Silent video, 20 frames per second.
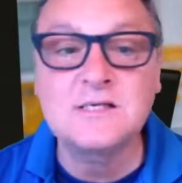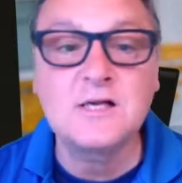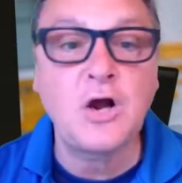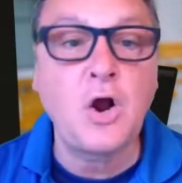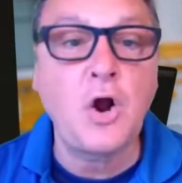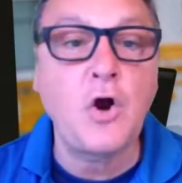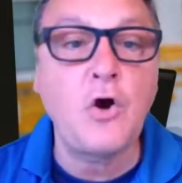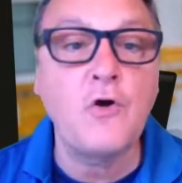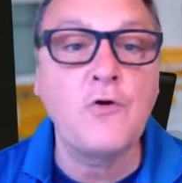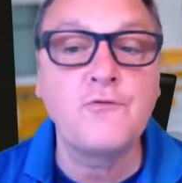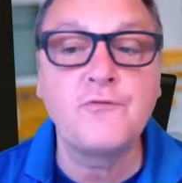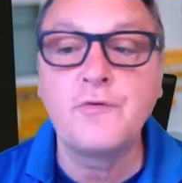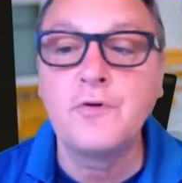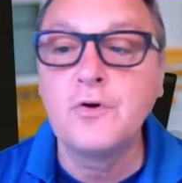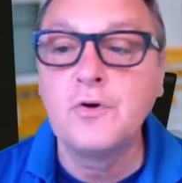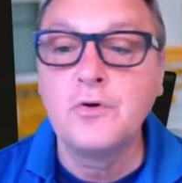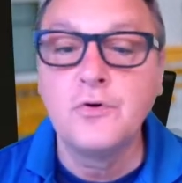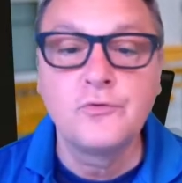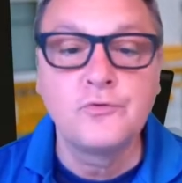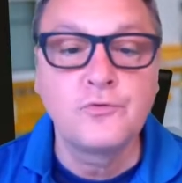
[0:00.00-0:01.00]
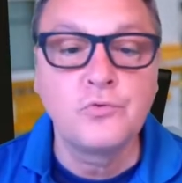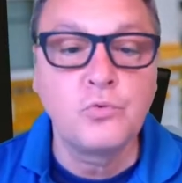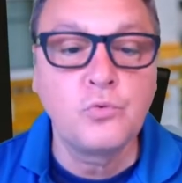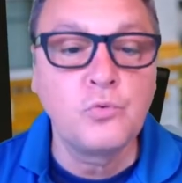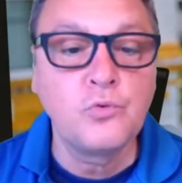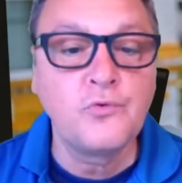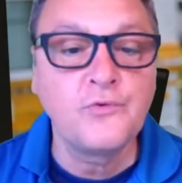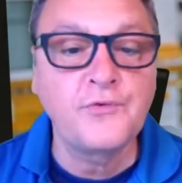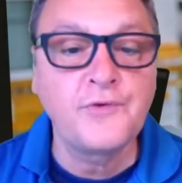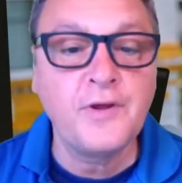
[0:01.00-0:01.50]
of
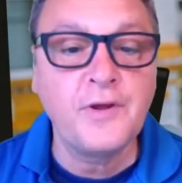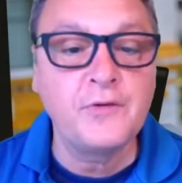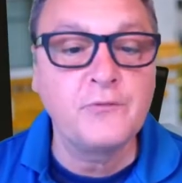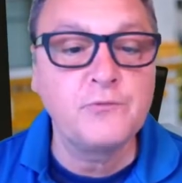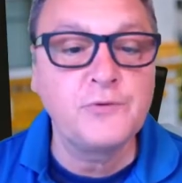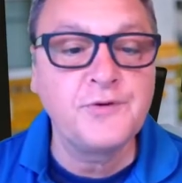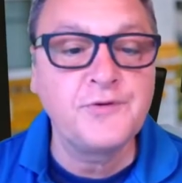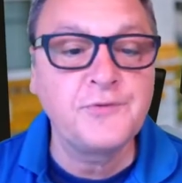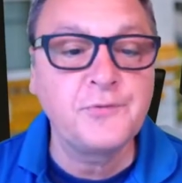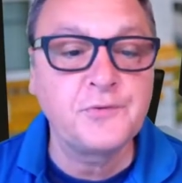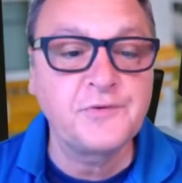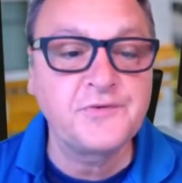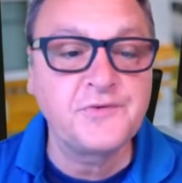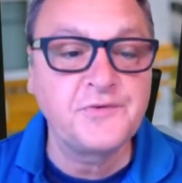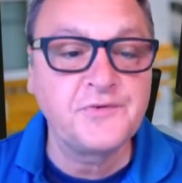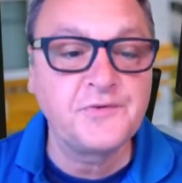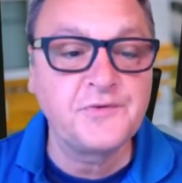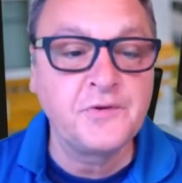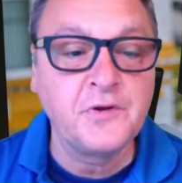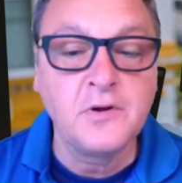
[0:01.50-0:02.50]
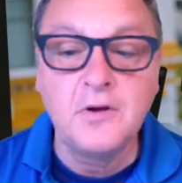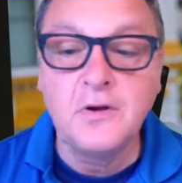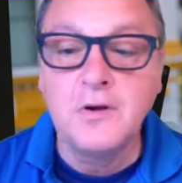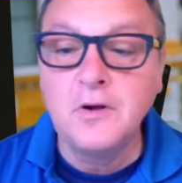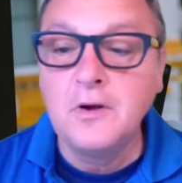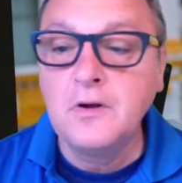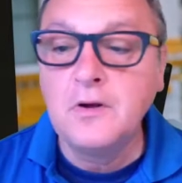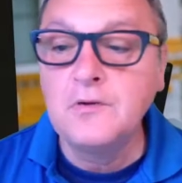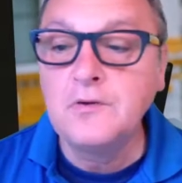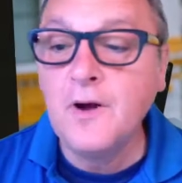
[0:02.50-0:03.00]
tools and resources,
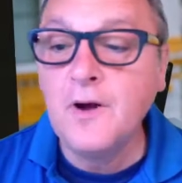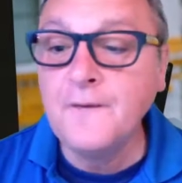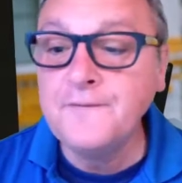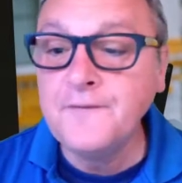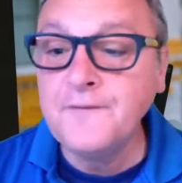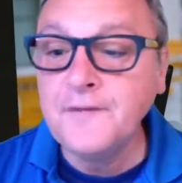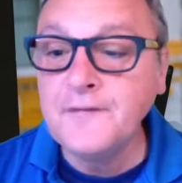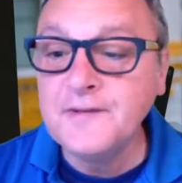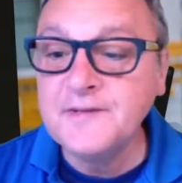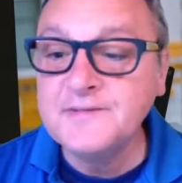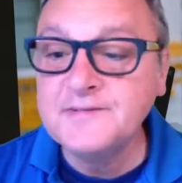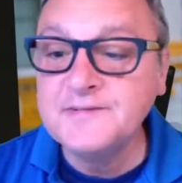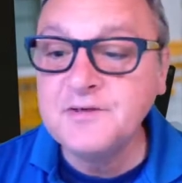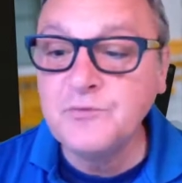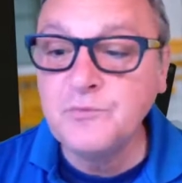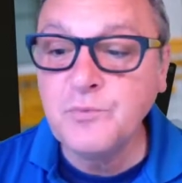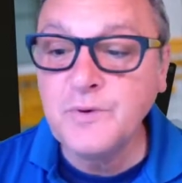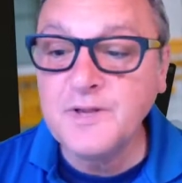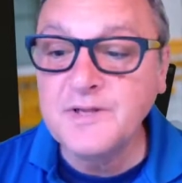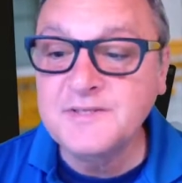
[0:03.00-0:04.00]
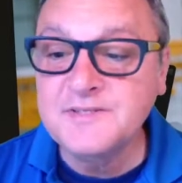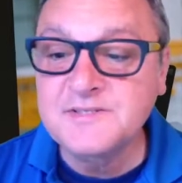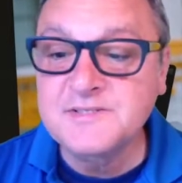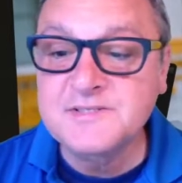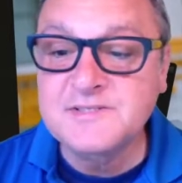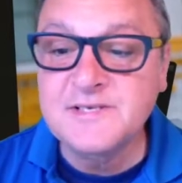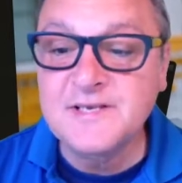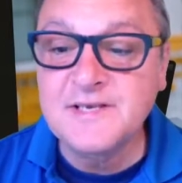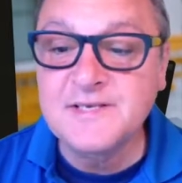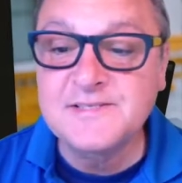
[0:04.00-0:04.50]
not the least of which
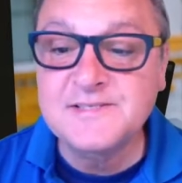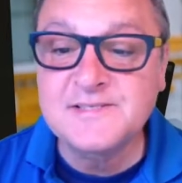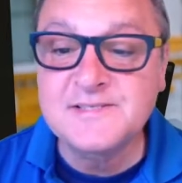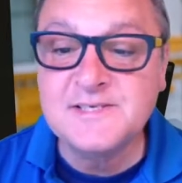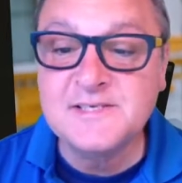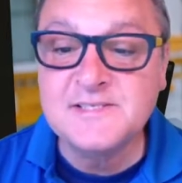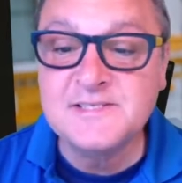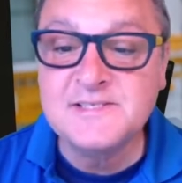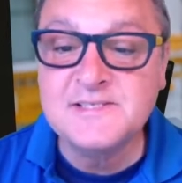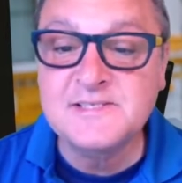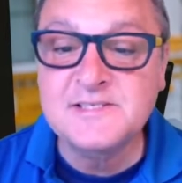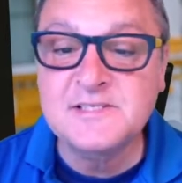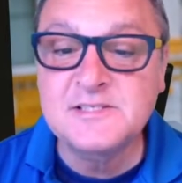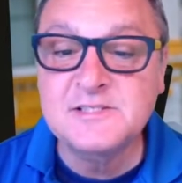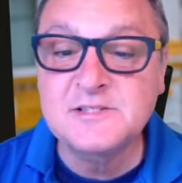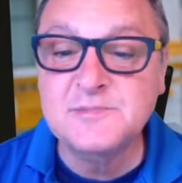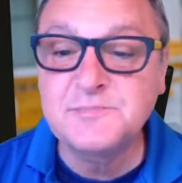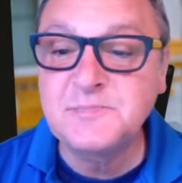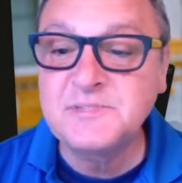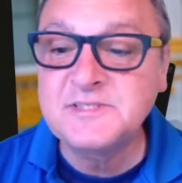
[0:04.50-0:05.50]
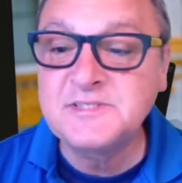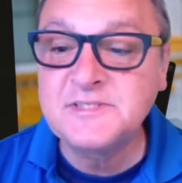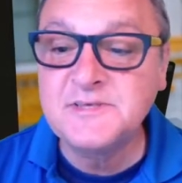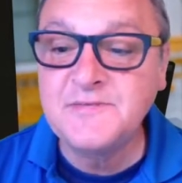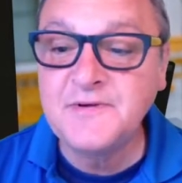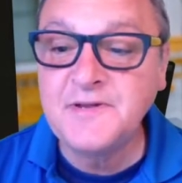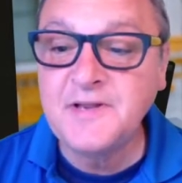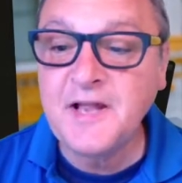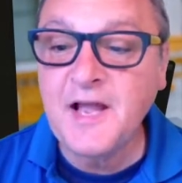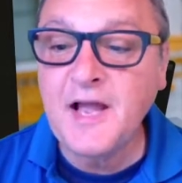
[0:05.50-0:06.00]
is this
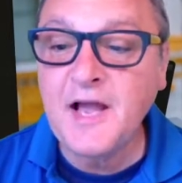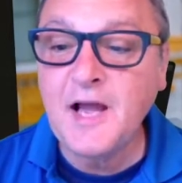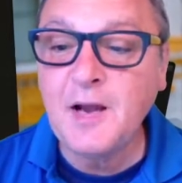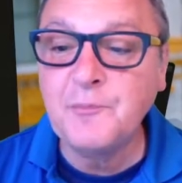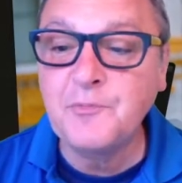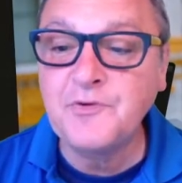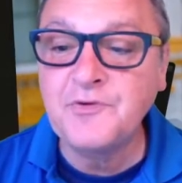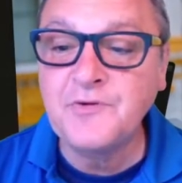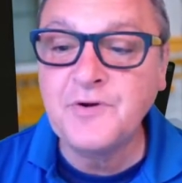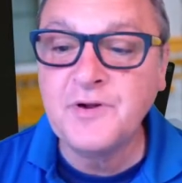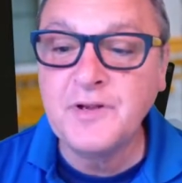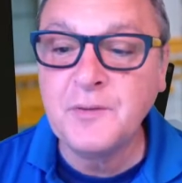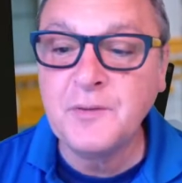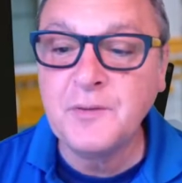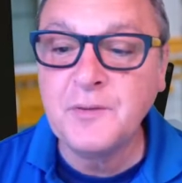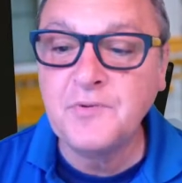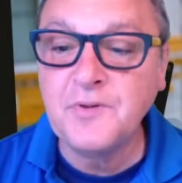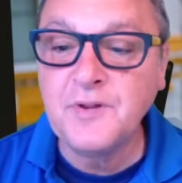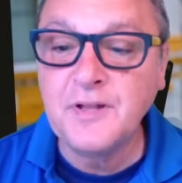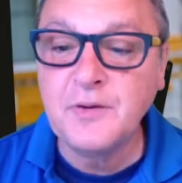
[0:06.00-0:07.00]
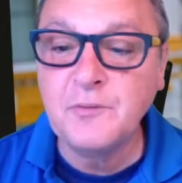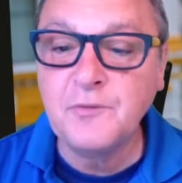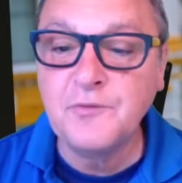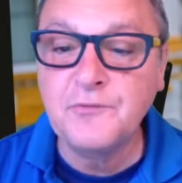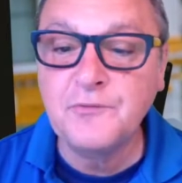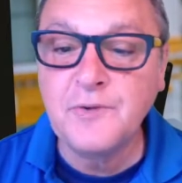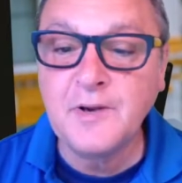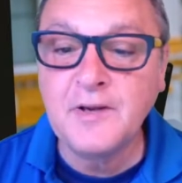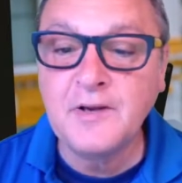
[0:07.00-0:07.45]
specific app, which I am playing with right